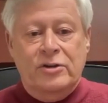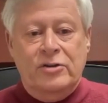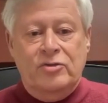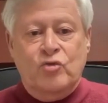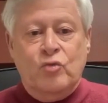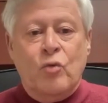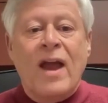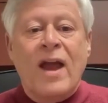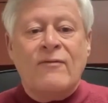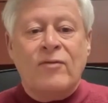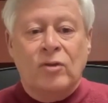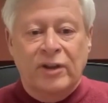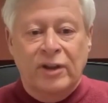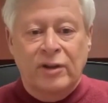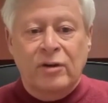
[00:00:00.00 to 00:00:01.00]

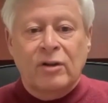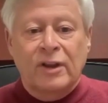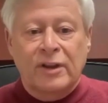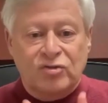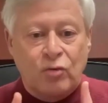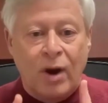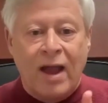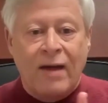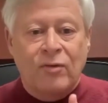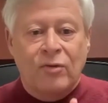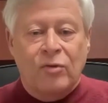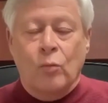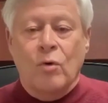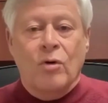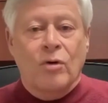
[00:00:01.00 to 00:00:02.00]
travel, literally travel
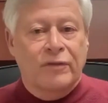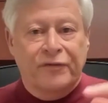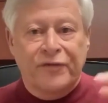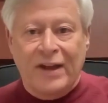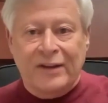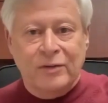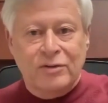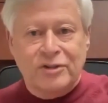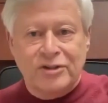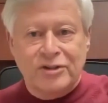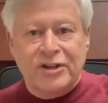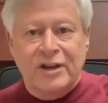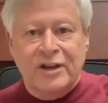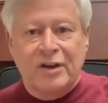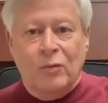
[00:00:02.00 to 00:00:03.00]
the world. In fact, they're
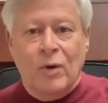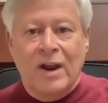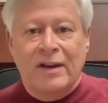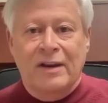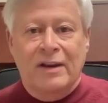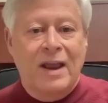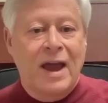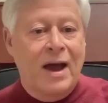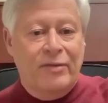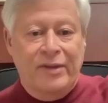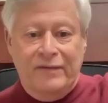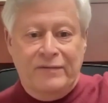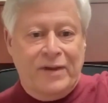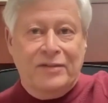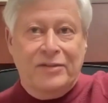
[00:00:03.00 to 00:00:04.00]
just getting ready now.
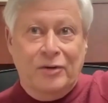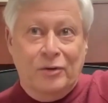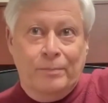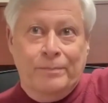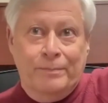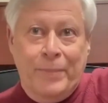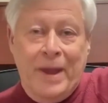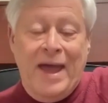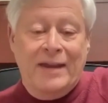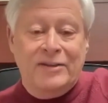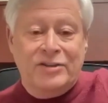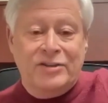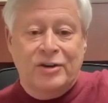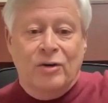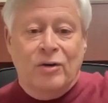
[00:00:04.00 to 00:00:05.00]
They've got their
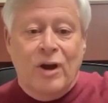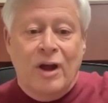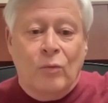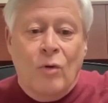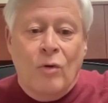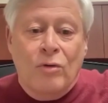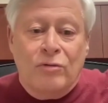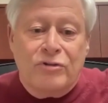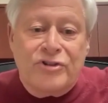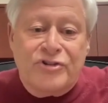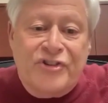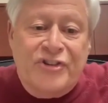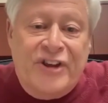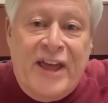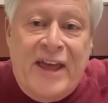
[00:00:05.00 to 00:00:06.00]
bags here on rollers
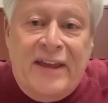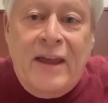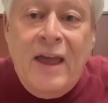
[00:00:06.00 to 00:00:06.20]
today